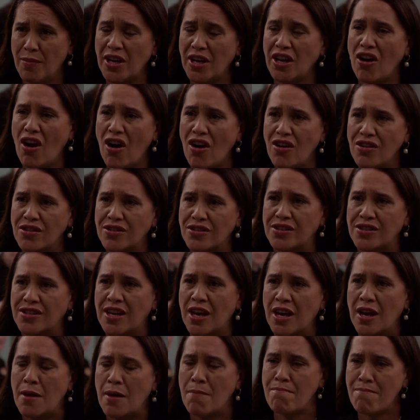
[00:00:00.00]

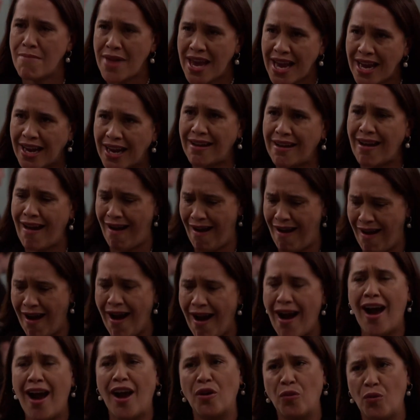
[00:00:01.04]
Because men are
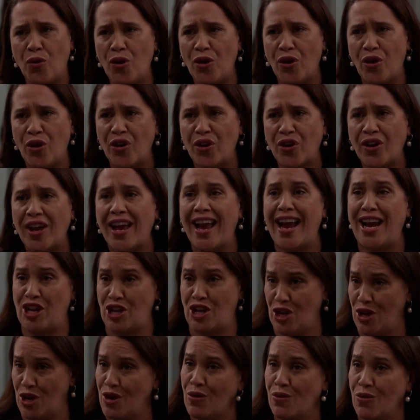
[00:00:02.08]
hard work
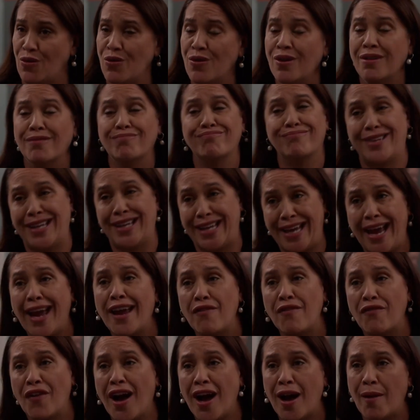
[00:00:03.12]
and you
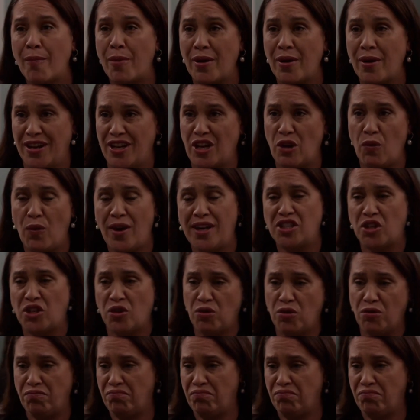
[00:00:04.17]
gave up and you went all